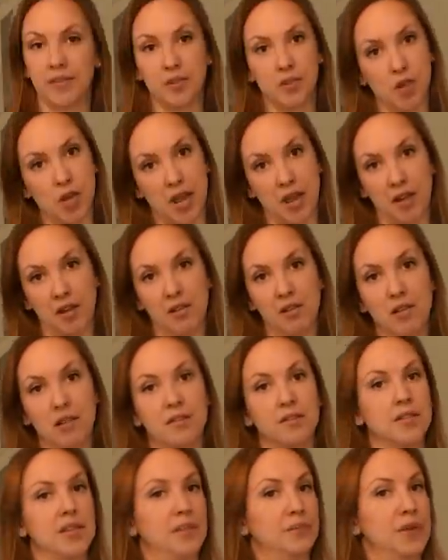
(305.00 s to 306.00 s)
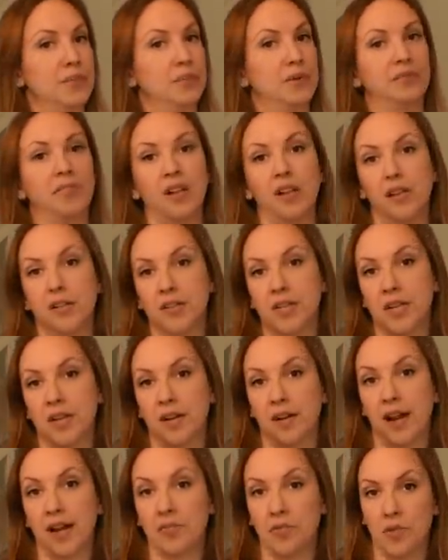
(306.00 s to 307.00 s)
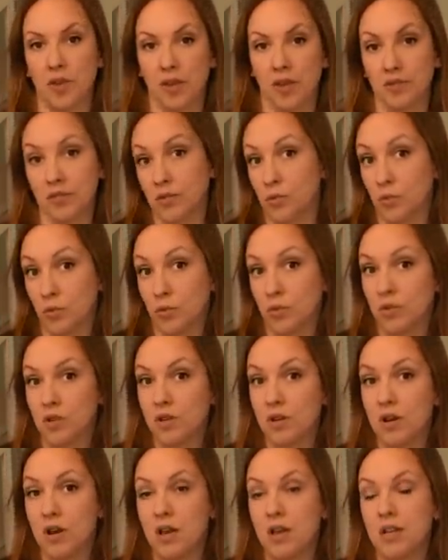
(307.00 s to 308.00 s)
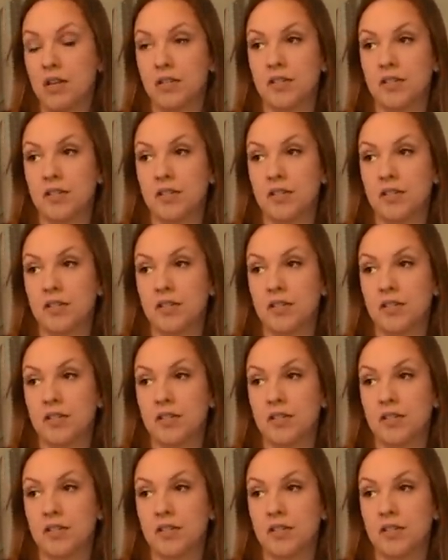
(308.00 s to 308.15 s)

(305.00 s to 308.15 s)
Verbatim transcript: the jail, some people volunteer at the school,